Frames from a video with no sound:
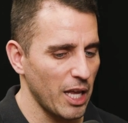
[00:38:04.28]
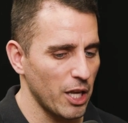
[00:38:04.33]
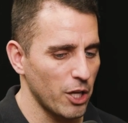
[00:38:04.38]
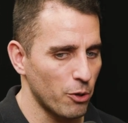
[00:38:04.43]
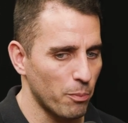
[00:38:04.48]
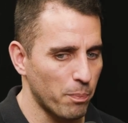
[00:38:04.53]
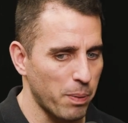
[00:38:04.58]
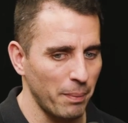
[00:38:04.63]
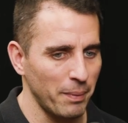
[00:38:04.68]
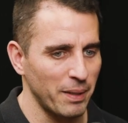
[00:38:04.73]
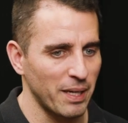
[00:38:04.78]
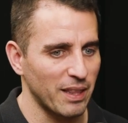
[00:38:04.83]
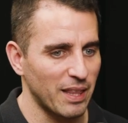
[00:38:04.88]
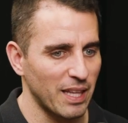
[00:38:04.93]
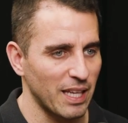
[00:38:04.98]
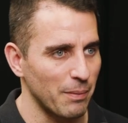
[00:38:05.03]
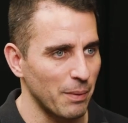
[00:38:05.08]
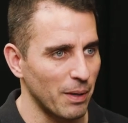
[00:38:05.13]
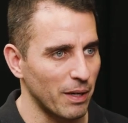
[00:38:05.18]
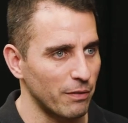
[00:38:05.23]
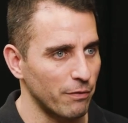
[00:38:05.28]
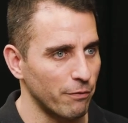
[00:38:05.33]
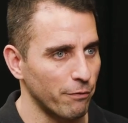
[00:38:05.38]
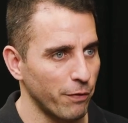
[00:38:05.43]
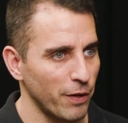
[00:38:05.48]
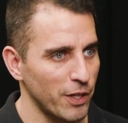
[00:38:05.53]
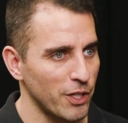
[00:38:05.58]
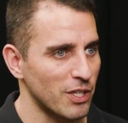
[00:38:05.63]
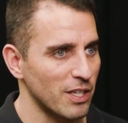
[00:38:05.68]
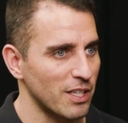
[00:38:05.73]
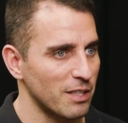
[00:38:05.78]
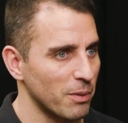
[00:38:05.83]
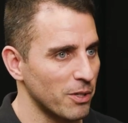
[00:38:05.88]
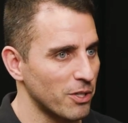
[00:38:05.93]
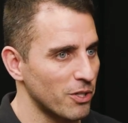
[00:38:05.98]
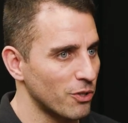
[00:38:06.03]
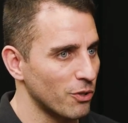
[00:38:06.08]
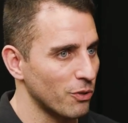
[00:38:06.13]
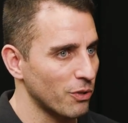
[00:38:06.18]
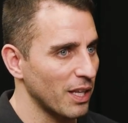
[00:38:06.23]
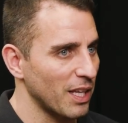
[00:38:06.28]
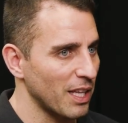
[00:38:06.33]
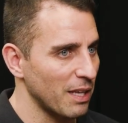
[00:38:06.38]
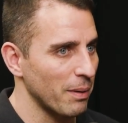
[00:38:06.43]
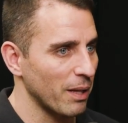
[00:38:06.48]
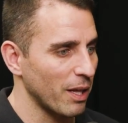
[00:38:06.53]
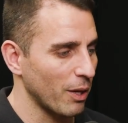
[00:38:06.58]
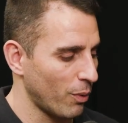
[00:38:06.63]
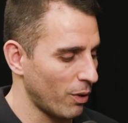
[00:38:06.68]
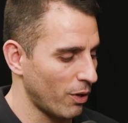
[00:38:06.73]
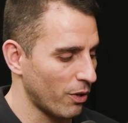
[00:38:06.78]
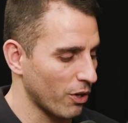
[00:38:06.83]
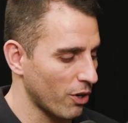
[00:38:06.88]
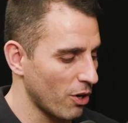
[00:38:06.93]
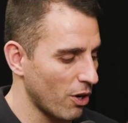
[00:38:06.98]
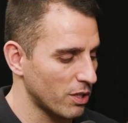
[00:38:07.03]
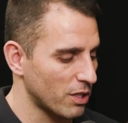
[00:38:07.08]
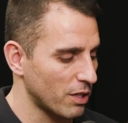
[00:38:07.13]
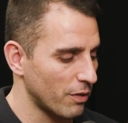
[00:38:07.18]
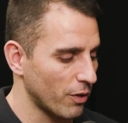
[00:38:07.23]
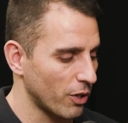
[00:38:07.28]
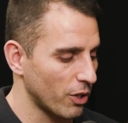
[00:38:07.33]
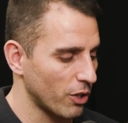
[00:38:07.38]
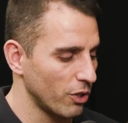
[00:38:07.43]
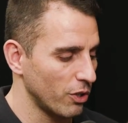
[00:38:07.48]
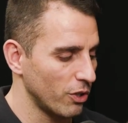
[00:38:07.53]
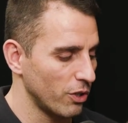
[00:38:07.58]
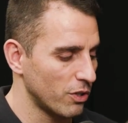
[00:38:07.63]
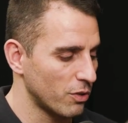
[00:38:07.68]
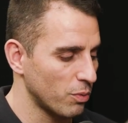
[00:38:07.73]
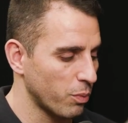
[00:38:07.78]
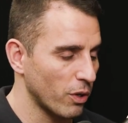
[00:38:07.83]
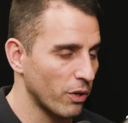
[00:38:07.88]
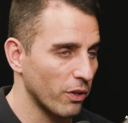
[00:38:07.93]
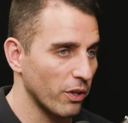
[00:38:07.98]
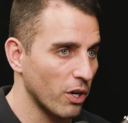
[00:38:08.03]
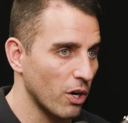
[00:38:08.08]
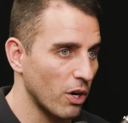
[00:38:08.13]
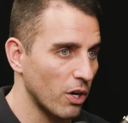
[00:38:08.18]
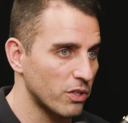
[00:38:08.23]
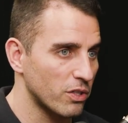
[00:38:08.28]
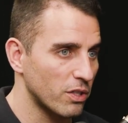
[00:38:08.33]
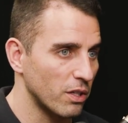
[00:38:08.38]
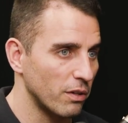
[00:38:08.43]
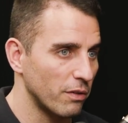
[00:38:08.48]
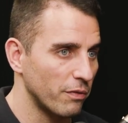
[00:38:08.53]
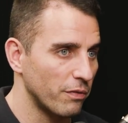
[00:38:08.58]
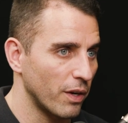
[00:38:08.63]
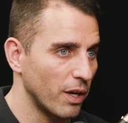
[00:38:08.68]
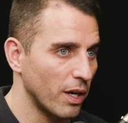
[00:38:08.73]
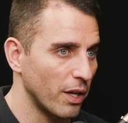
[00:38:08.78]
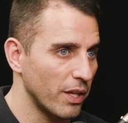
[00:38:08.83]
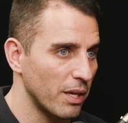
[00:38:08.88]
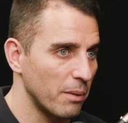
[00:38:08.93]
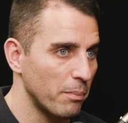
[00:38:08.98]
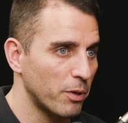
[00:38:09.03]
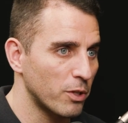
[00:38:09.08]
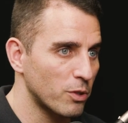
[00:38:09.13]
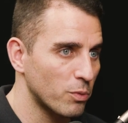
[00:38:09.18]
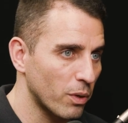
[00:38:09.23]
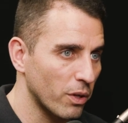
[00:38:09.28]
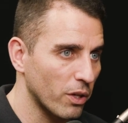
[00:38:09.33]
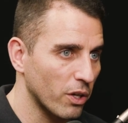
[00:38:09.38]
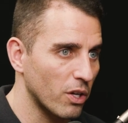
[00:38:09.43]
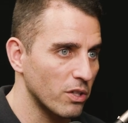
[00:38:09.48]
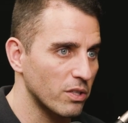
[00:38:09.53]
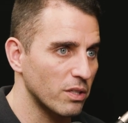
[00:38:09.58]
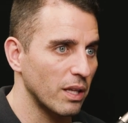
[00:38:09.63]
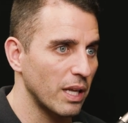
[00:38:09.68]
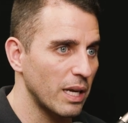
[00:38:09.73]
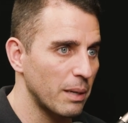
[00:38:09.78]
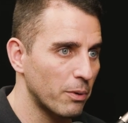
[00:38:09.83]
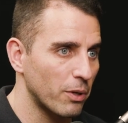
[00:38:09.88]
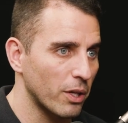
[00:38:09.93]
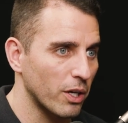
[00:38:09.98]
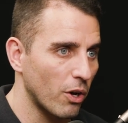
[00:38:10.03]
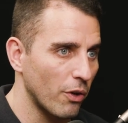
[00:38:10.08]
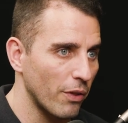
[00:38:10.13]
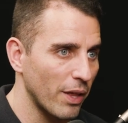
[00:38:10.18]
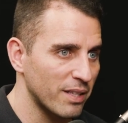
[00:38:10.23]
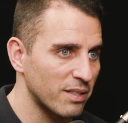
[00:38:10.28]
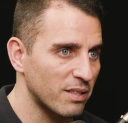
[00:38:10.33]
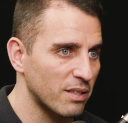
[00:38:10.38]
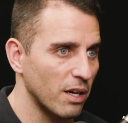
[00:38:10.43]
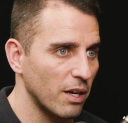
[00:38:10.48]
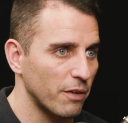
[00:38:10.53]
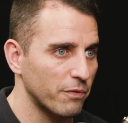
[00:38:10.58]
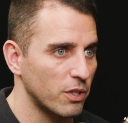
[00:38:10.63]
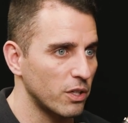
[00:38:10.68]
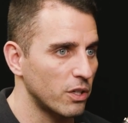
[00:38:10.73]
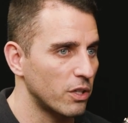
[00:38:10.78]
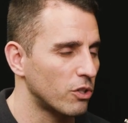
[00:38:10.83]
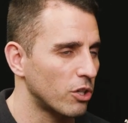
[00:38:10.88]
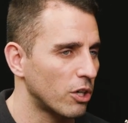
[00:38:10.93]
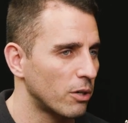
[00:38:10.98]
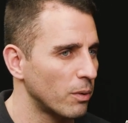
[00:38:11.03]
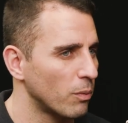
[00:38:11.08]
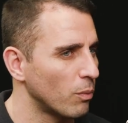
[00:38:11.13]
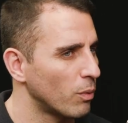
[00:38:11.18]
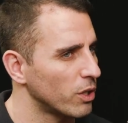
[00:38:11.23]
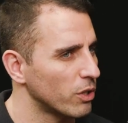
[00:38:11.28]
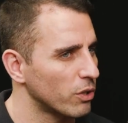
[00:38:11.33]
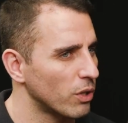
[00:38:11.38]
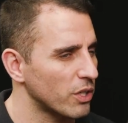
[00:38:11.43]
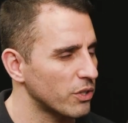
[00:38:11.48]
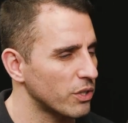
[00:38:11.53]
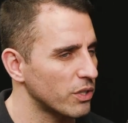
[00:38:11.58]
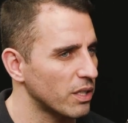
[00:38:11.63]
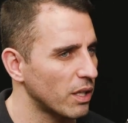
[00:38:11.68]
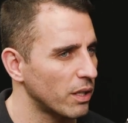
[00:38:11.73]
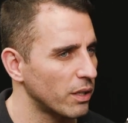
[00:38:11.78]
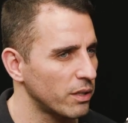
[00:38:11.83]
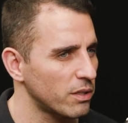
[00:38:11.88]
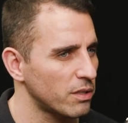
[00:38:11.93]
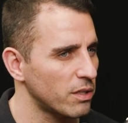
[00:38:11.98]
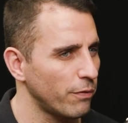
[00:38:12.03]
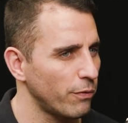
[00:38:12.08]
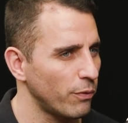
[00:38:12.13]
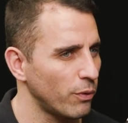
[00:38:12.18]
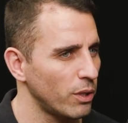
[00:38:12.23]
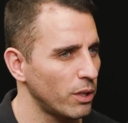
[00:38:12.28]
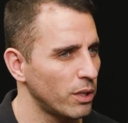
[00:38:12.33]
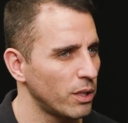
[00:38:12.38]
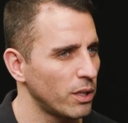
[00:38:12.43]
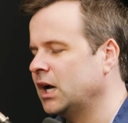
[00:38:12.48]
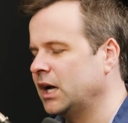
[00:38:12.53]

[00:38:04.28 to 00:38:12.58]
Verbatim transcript: you're probably not thinking about inflation as much as you're thinking about like what are the cost of our goods, what are the cost of uh, the inputs, what are the cost of labor, like all that stuff to determine what you're actually selling this stuff for.